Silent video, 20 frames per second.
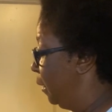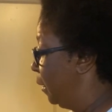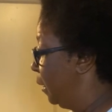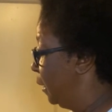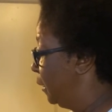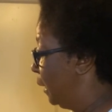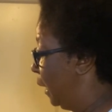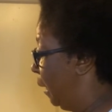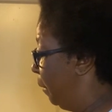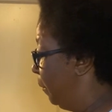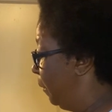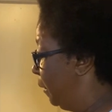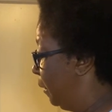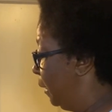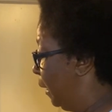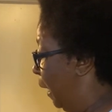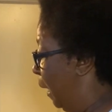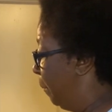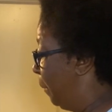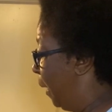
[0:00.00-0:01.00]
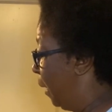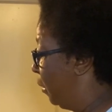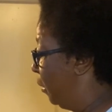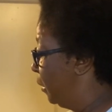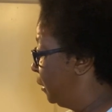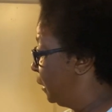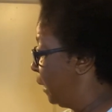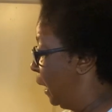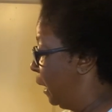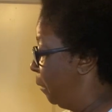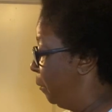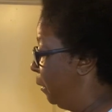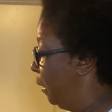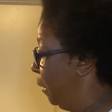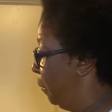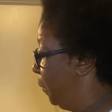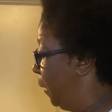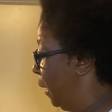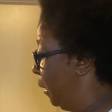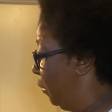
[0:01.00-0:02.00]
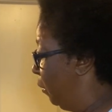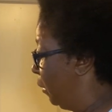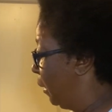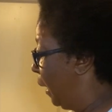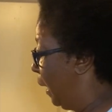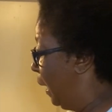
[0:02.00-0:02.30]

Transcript: Because I'm not going to stand up here and play no